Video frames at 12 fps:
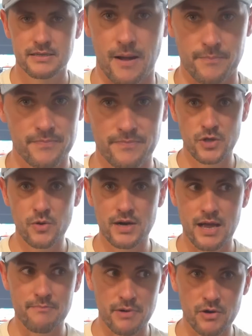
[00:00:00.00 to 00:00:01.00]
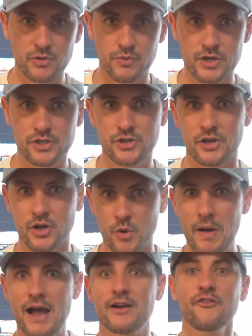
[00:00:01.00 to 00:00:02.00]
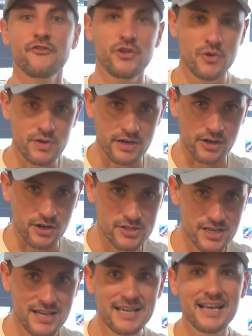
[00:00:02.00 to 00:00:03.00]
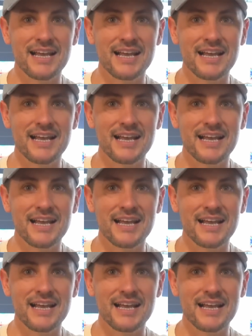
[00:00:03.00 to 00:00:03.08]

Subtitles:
Now, you and I both wish you could go back a few years